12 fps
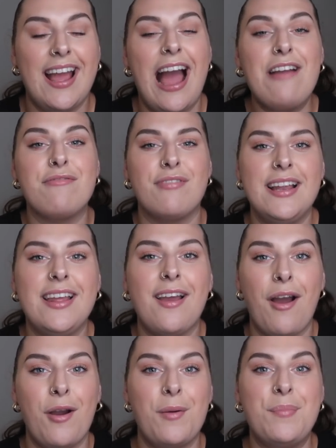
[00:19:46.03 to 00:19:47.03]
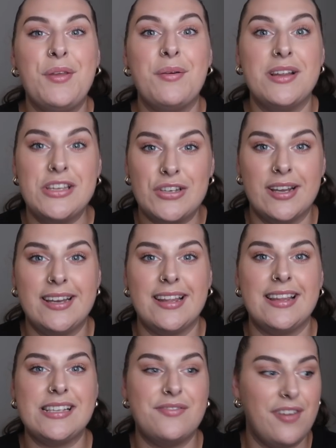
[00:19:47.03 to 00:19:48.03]
I really hope you
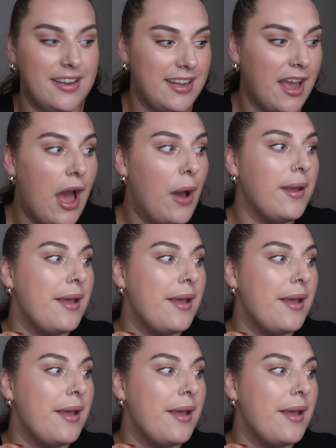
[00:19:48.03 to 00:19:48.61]
enjoyed this video.